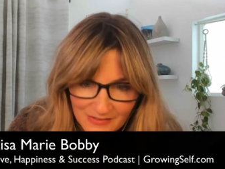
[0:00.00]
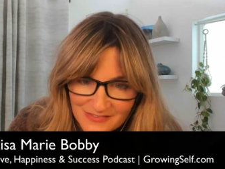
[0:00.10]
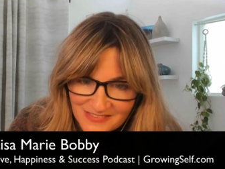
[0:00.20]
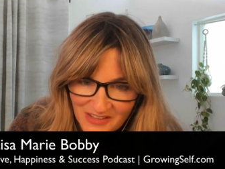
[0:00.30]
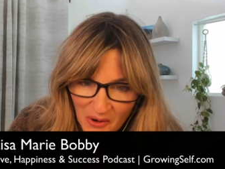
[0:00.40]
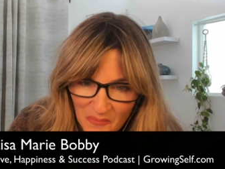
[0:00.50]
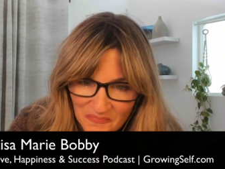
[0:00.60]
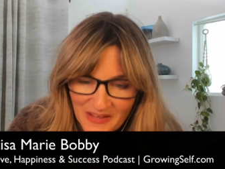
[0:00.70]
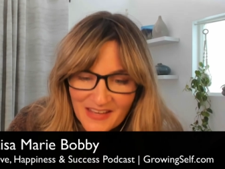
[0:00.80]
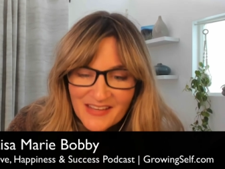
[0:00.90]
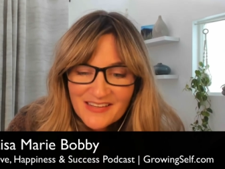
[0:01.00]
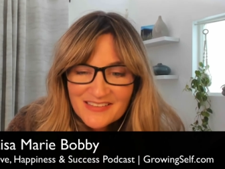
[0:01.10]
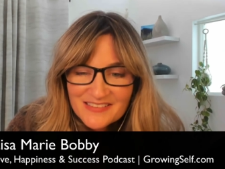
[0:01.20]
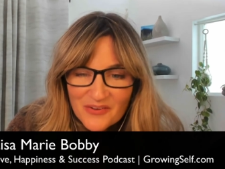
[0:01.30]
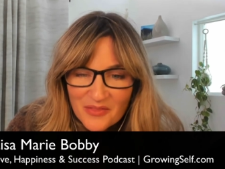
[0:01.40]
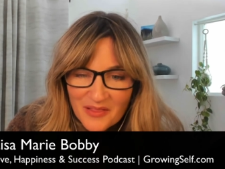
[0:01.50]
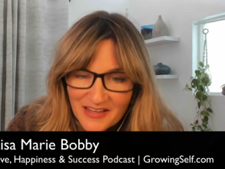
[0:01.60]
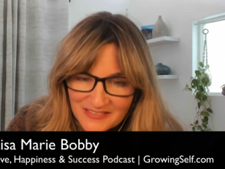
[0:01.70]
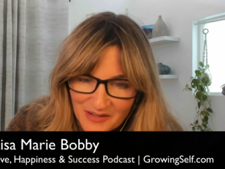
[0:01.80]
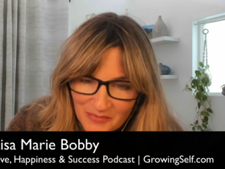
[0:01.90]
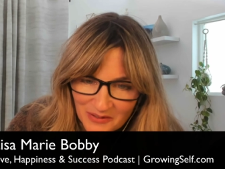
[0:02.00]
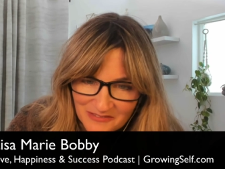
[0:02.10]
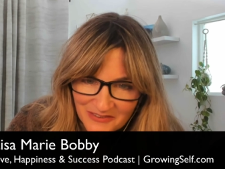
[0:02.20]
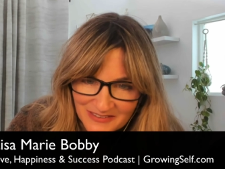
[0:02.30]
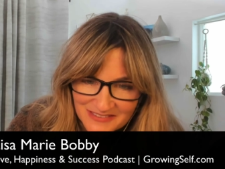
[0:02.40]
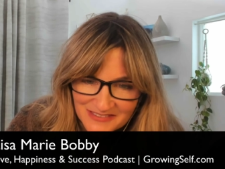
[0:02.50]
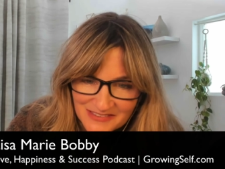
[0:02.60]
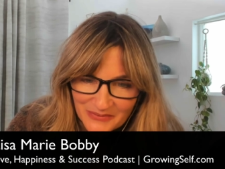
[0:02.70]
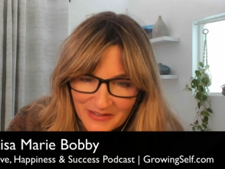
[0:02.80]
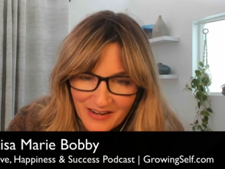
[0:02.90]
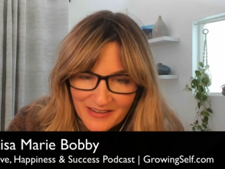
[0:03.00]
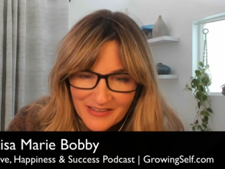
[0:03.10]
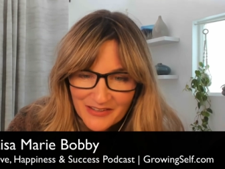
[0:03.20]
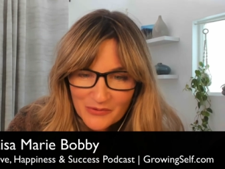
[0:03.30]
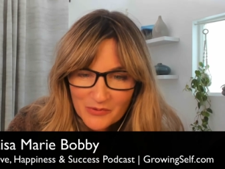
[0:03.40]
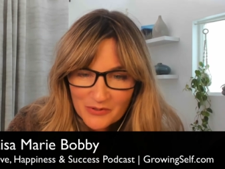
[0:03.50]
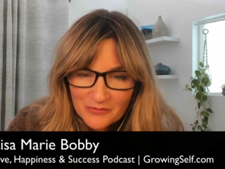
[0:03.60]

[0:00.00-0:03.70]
So, so the last couple of questions that we got here were,